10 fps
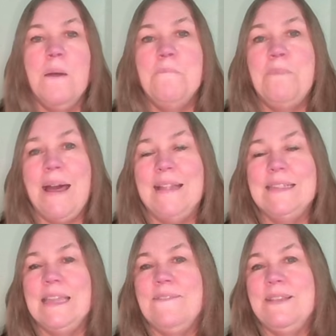
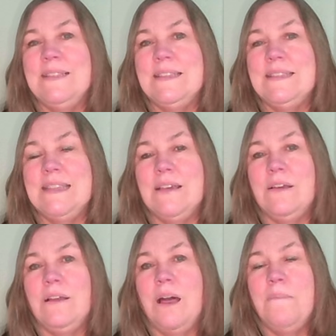But if it's a
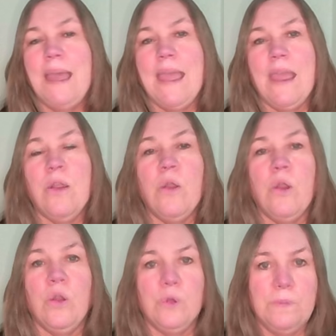single, pair,
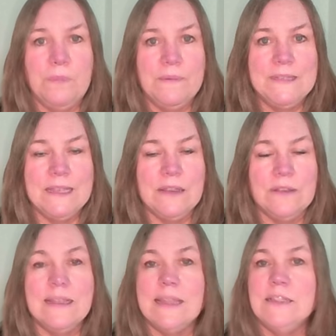or group of
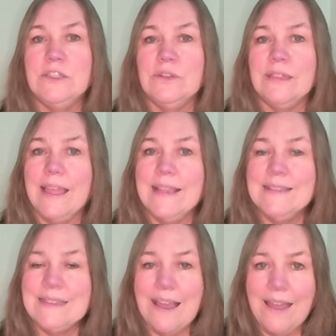singles and it's your
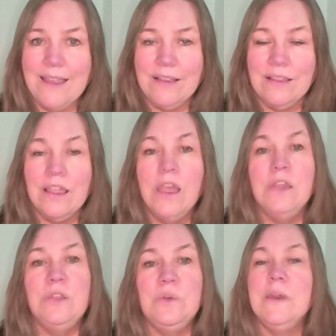last tile,
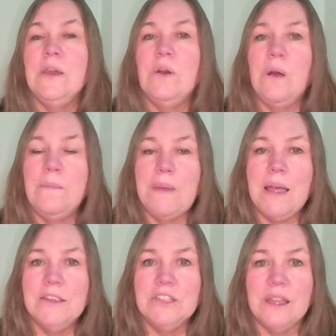you can call
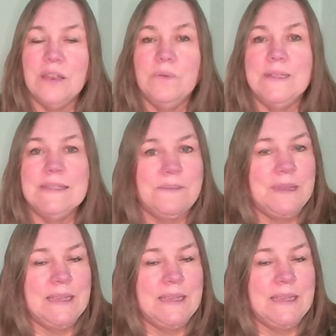Mahjong when somebody